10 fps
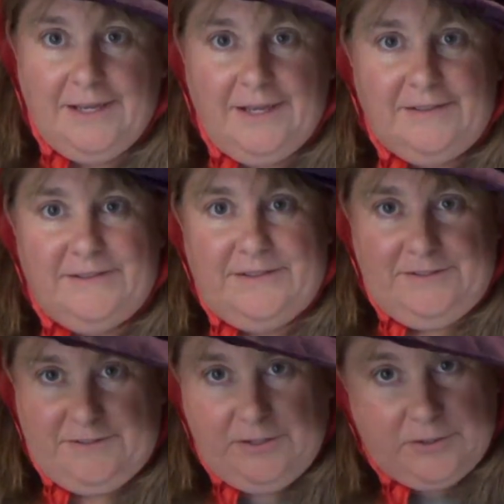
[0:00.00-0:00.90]
is
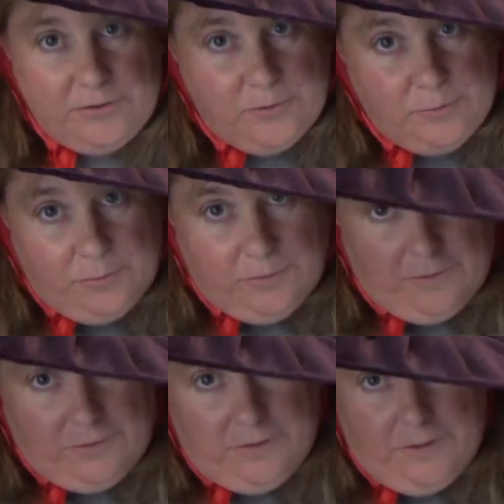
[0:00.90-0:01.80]
this
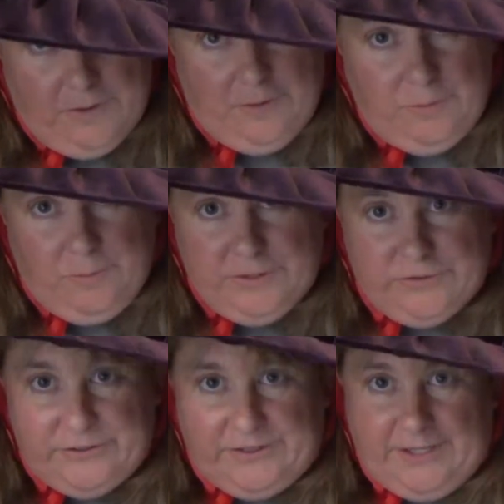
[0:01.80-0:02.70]
cool
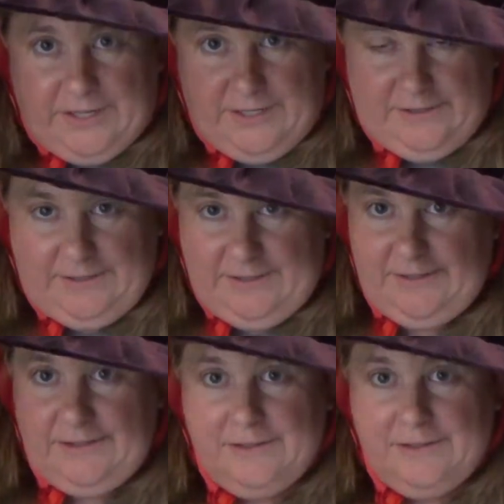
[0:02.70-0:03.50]
witch's hat.